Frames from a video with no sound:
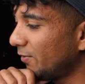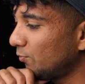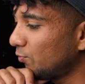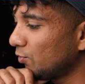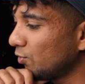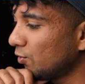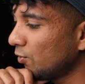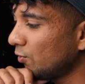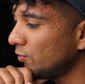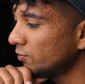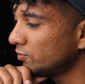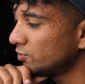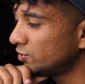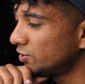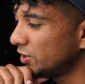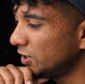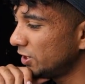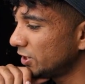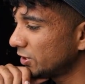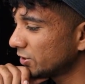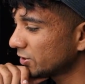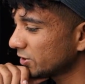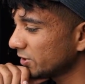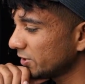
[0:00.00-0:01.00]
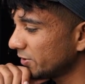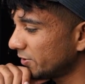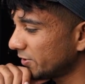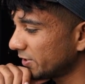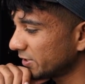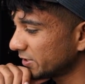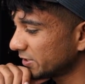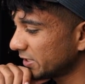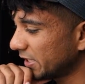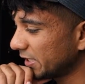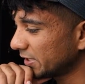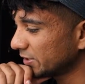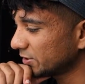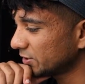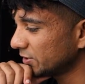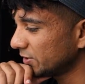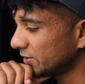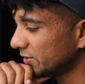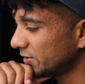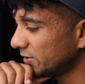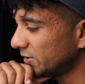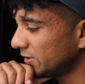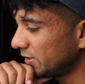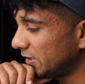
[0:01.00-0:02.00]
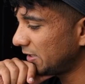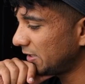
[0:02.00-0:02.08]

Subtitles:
We'll go on Genius Lyrics, actually.